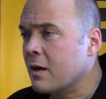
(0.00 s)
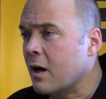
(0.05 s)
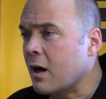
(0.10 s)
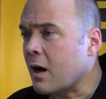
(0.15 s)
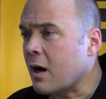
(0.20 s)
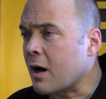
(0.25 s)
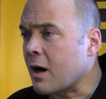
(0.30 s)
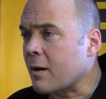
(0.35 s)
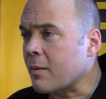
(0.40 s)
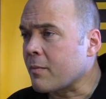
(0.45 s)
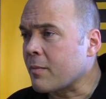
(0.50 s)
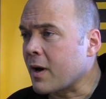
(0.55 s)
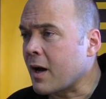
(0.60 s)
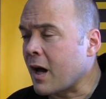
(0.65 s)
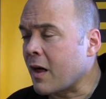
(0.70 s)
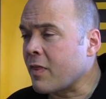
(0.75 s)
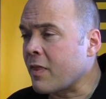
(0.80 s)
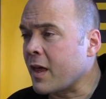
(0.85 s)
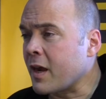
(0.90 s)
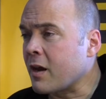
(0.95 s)

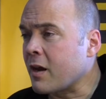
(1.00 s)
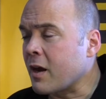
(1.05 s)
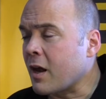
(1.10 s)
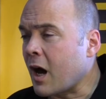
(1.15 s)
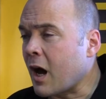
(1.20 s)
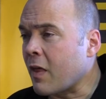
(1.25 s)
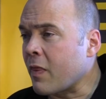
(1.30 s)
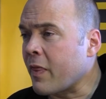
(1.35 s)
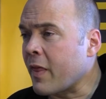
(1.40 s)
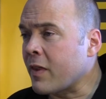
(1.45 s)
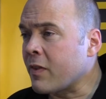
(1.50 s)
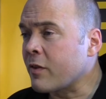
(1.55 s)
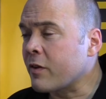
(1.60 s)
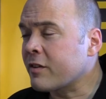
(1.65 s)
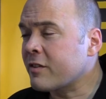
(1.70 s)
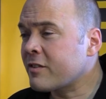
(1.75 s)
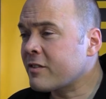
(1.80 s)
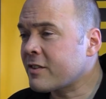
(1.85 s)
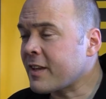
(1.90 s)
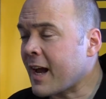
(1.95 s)
and then the
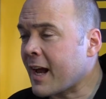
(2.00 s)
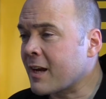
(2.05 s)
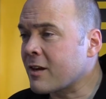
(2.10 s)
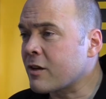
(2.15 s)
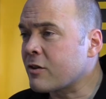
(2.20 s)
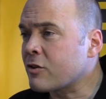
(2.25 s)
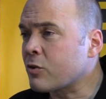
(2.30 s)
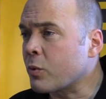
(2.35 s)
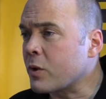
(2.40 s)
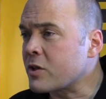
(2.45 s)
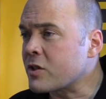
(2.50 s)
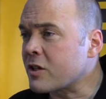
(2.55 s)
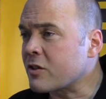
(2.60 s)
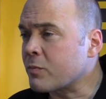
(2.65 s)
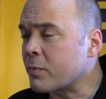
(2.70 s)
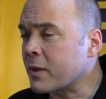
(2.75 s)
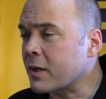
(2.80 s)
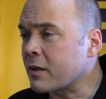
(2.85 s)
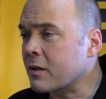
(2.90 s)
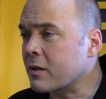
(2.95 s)
standard to which
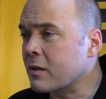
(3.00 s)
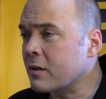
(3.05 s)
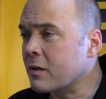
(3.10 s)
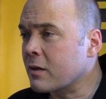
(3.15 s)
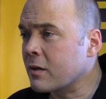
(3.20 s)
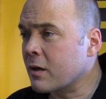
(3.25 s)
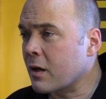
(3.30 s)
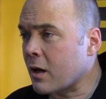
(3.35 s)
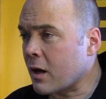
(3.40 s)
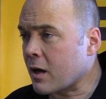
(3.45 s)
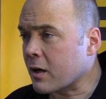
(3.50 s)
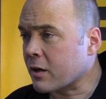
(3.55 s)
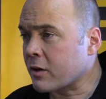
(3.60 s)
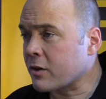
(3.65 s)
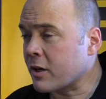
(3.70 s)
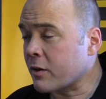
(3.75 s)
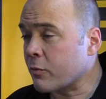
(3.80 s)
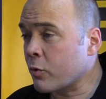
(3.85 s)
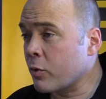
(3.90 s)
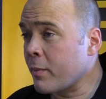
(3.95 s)
it's being
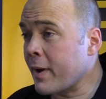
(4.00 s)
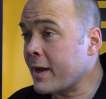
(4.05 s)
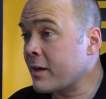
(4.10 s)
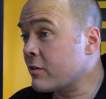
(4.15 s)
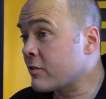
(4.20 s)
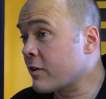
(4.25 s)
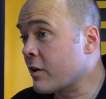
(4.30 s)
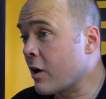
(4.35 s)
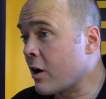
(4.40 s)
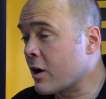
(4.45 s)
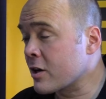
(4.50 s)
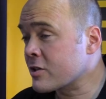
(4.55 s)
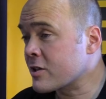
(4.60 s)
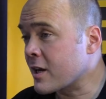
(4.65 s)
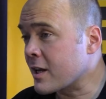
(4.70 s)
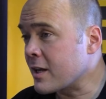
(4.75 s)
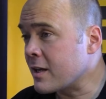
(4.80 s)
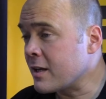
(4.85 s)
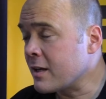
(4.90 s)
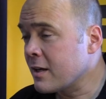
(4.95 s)
conducted remains
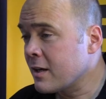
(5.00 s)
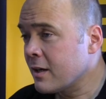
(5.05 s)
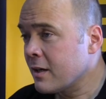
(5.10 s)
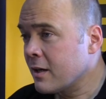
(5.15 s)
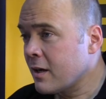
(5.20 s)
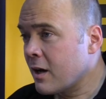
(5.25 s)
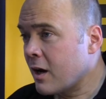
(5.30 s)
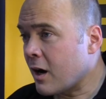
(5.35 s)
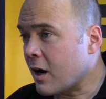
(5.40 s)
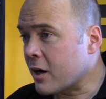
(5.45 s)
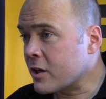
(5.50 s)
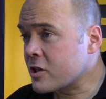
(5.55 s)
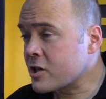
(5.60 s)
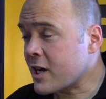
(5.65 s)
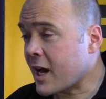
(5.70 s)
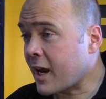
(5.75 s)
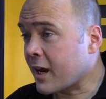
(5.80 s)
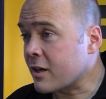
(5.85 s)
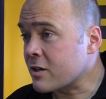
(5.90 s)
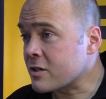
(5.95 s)
largely
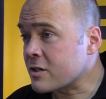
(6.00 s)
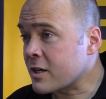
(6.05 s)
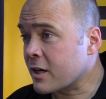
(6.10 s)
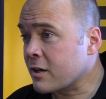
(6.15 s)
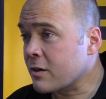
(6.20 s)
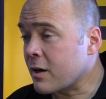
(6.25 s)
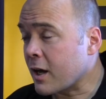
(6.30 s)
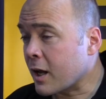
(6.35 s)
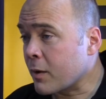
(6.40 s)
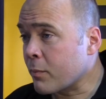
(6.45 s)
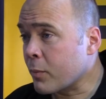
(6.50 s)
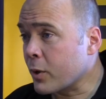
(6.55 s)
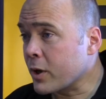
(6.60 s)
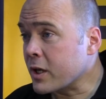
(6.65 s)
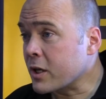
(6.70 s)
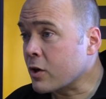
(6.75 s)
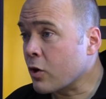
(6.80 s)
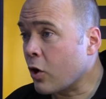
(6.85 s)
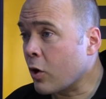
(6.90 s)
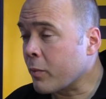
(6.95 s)
unchallenged and
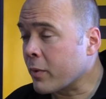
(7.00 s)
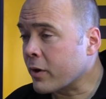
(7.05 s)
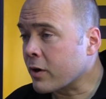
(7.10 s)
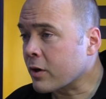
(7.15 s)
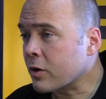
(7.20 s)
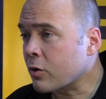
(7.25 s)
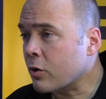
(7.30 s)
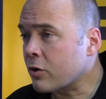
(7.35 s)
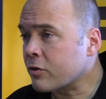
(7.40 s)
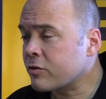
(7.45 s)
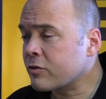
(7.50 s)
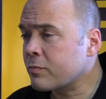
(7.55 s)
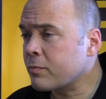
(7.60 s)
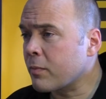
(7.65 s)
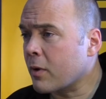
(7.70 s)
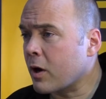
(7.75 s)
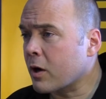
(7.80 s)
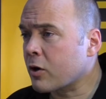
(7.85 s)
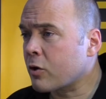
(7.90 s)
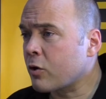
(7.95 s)
pretty common across
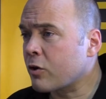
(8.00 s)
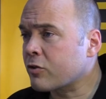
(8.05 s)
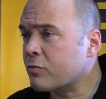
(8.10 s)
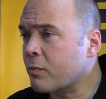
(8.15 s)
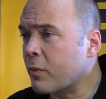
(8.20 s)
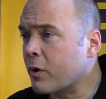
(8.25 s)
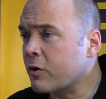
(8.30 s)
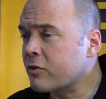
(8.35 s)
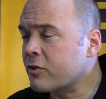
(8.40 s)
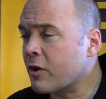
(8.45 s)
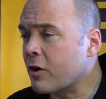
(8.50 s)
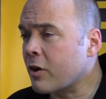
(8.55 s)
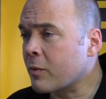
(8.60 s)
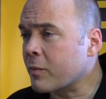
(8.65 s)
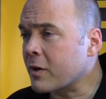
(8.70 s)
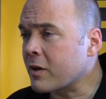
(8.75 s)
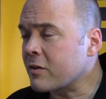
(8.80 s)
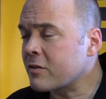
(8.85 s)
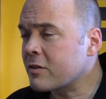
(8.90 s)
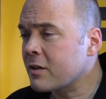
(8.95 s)
most
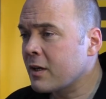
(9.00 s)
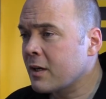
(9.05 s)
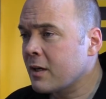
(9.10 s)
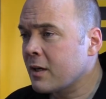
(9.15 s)
armies.